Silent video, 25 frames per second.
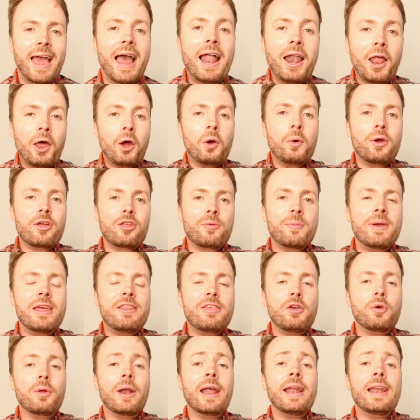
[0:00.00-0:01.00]
Hello, it's me,
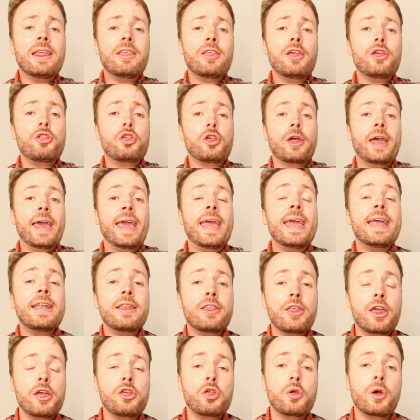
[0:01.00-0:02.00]
the ukulele teacher, here
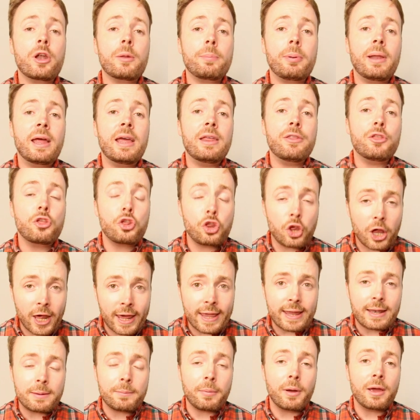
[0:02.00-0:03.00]
to teach you how to play The
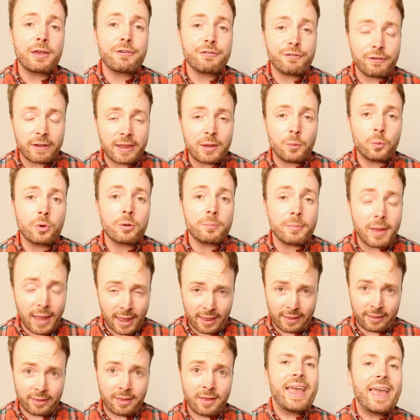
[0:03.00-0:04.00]
Chain by Fleetwood
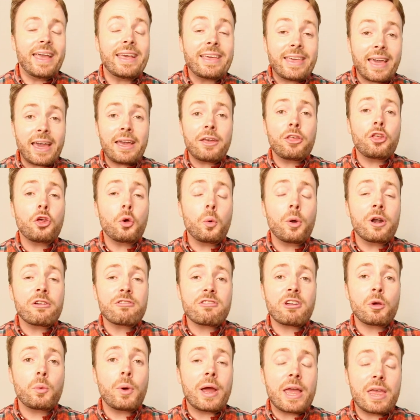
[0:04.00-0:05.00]
Mac. In case you're
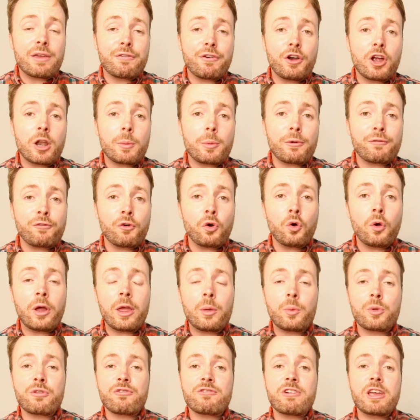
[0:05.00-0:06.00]
wondering where you've heard it
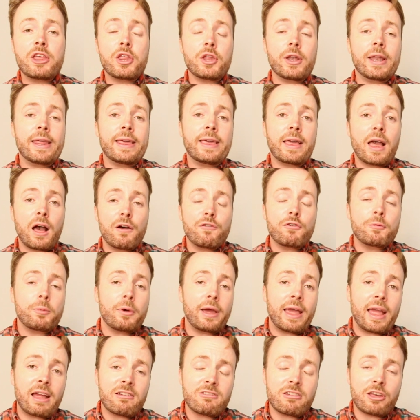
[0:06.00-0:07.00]
before, it was recently covered
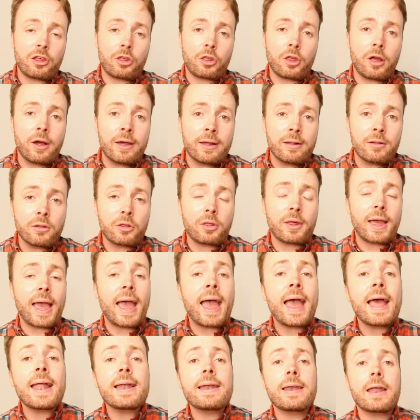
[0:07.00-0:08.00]
by Harry Styles
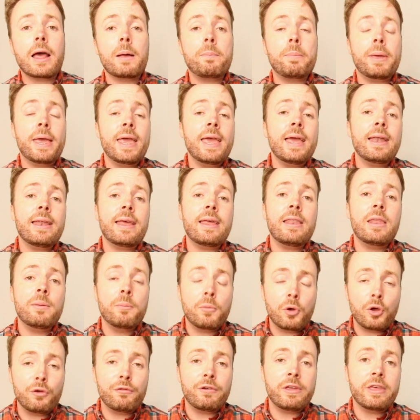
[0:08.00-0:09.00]
and appeared in the
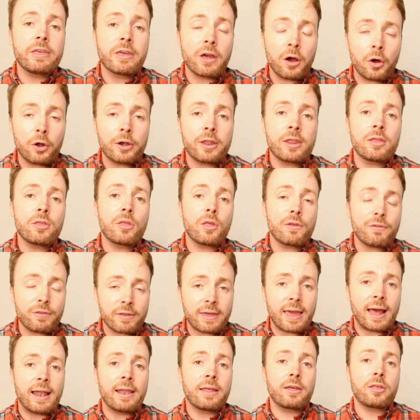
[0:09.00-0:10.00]
movie Guardians of
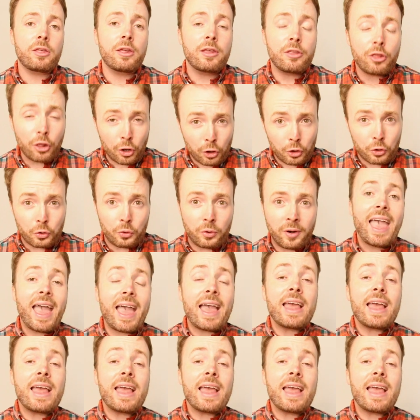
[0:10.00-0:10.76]
the Galaxy 2.